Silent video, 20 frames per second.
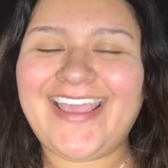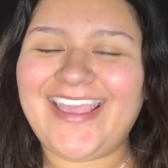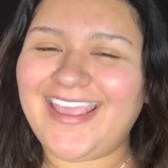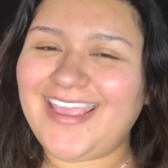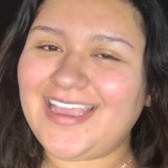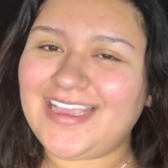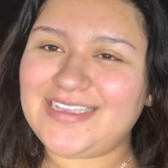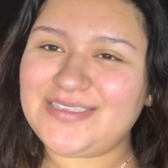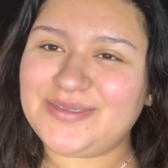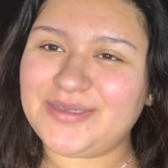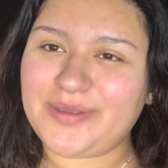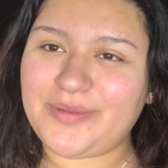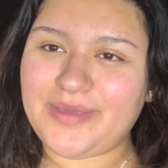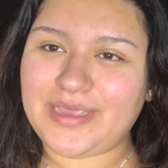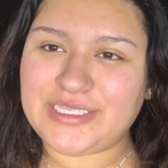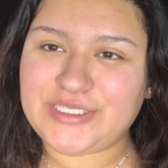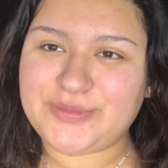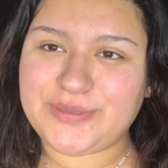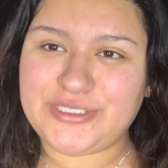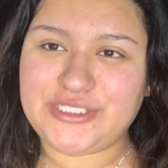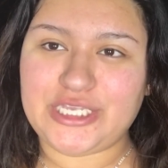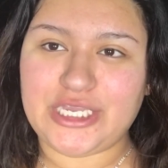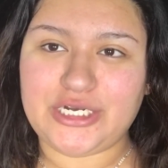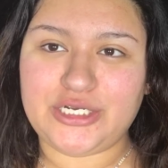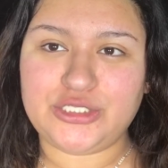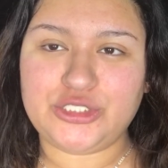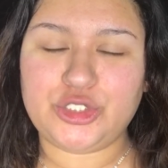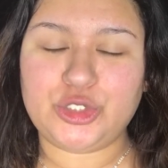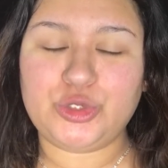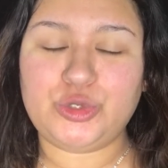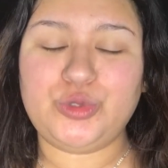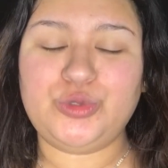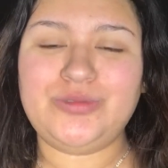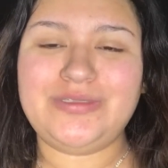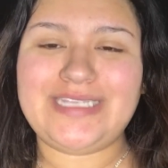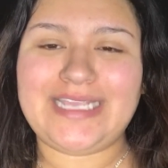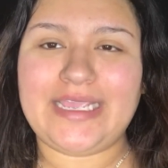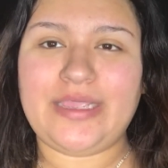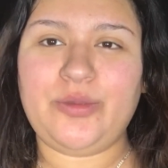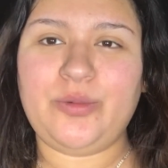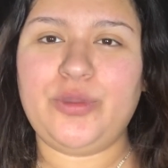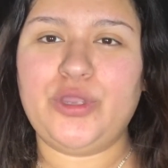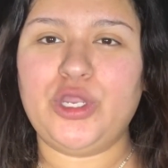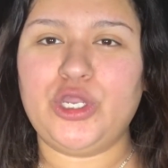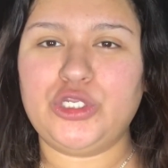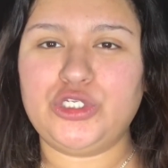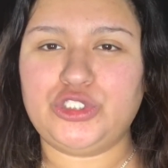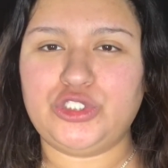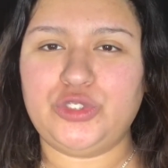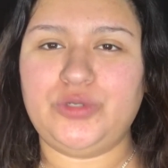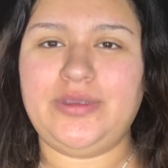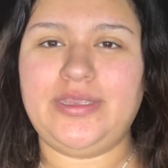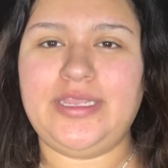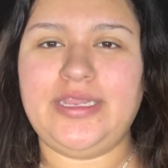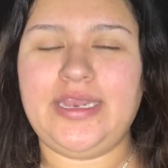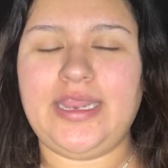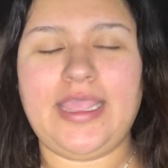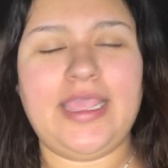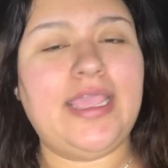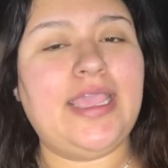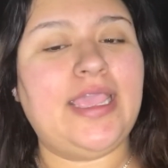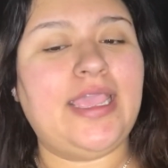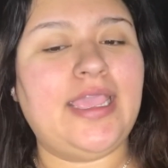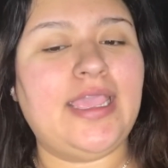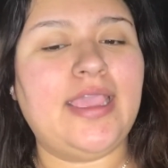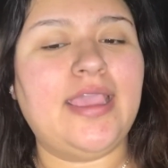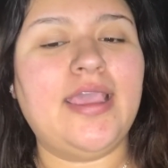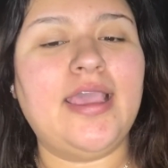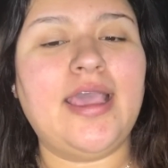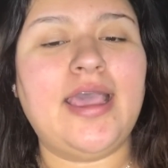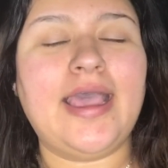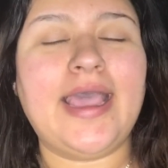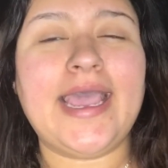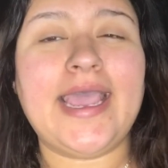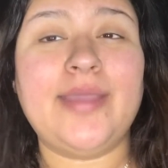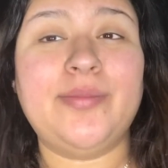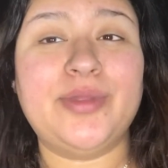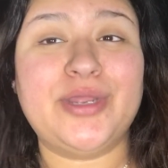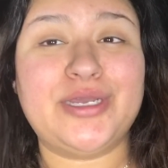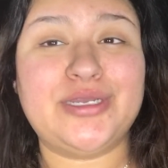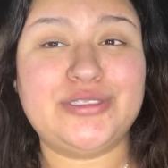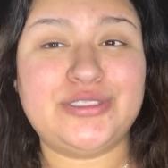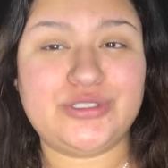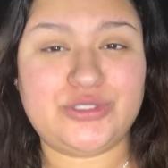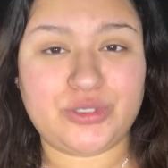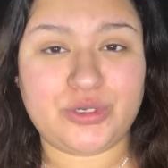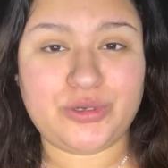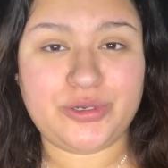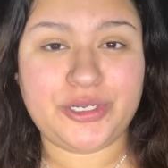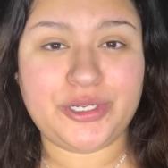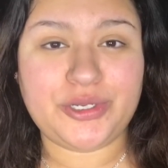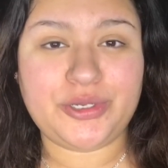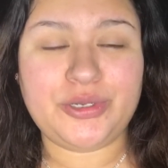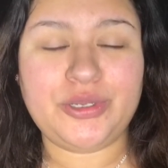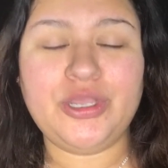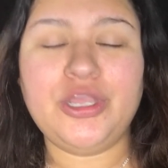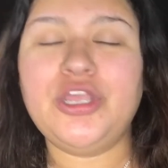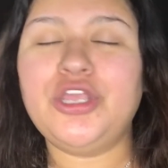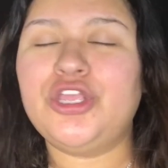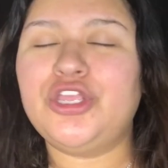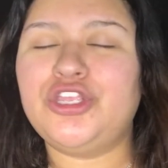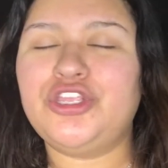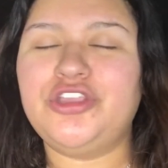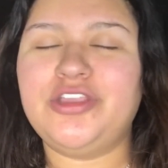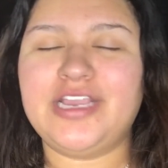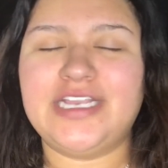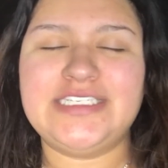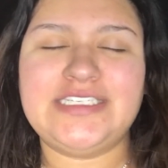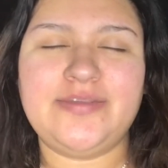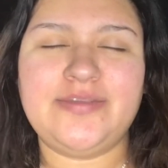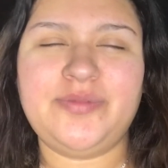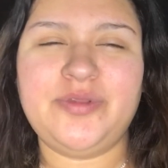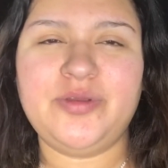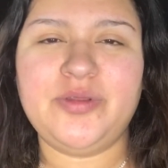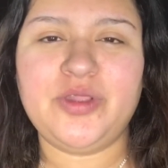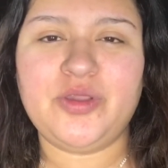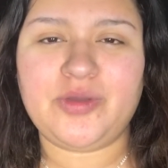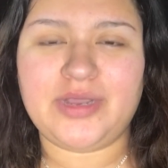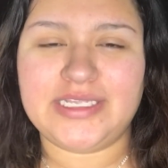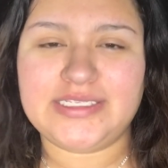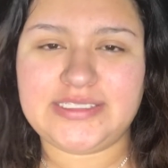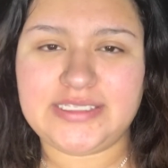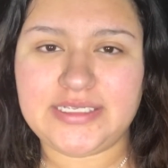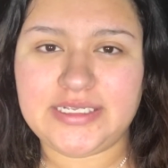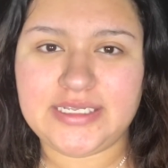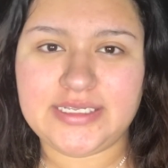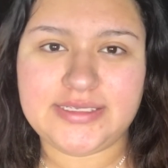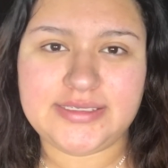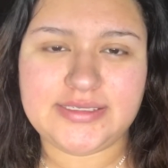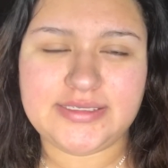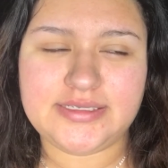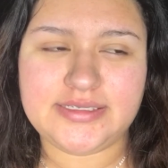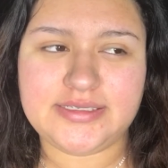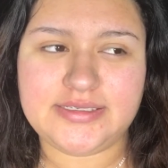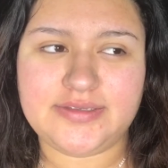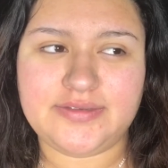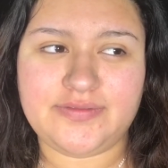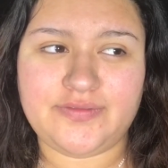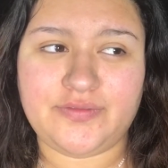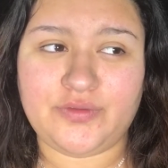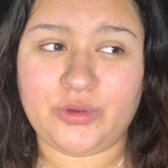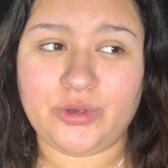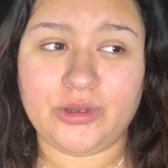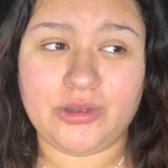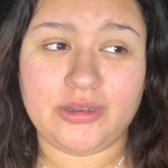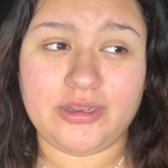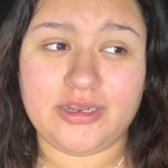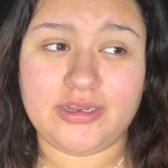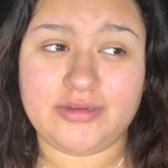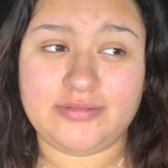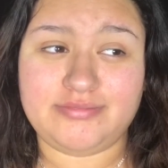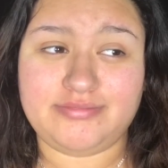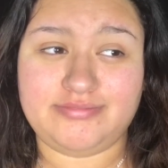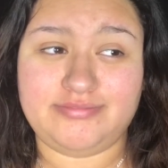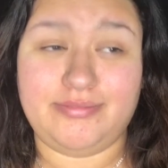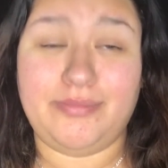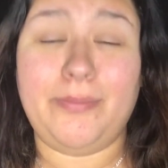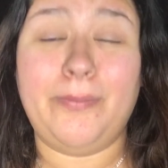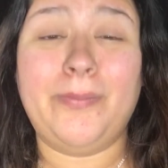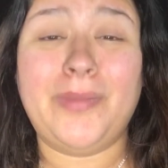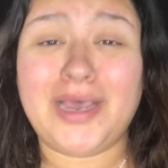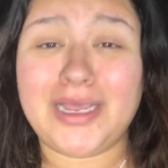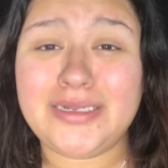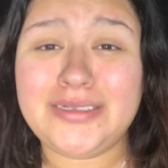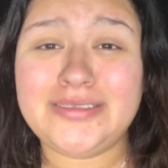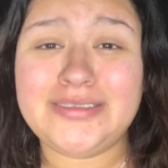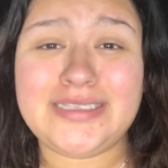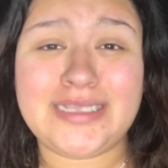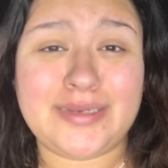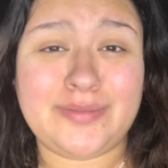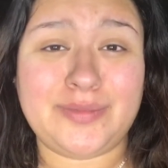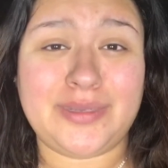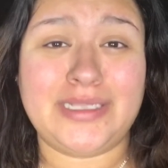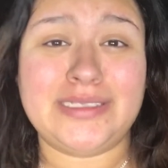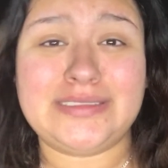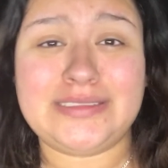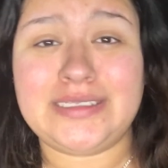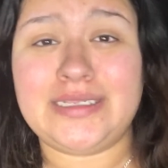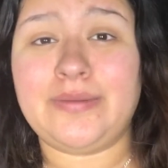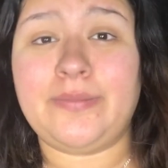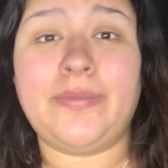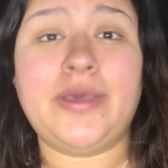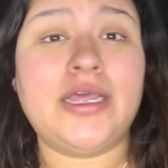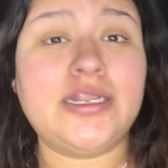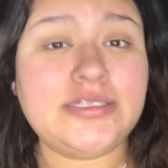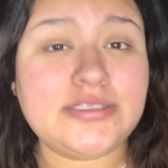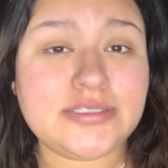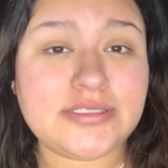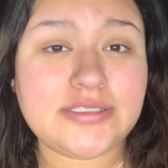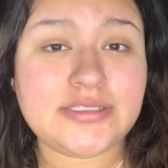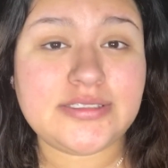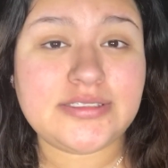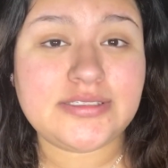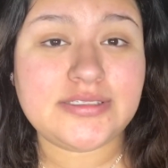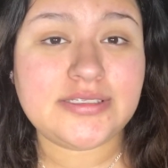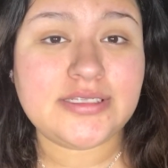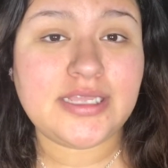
Hey guys, welcome back to my channel. So today we are doing a eyebrow tutorial. You guys have been requesting this for months and months and months,